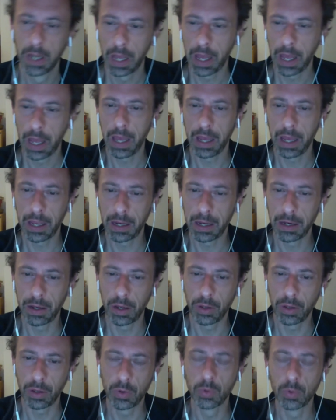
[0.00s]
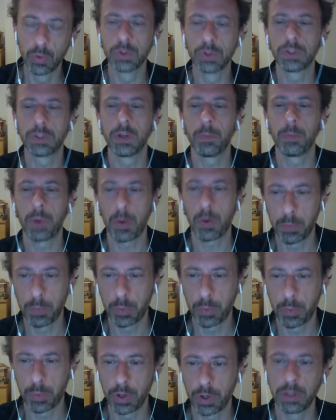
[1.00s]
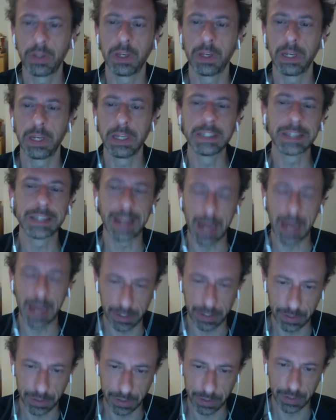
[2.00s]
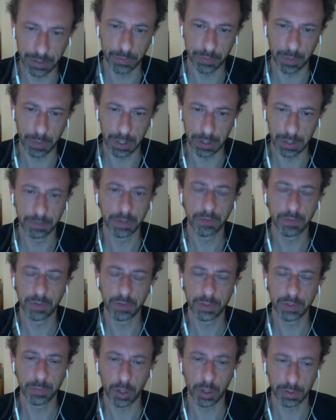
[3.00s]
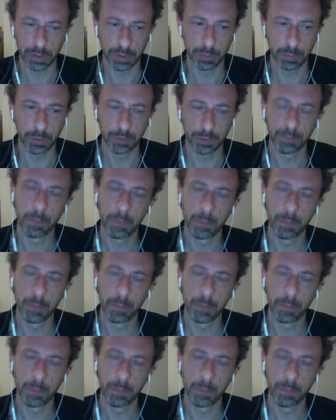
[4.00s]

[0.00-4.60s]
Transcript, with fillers: and use the PowerPoint in his classes as well, if it's possible. Of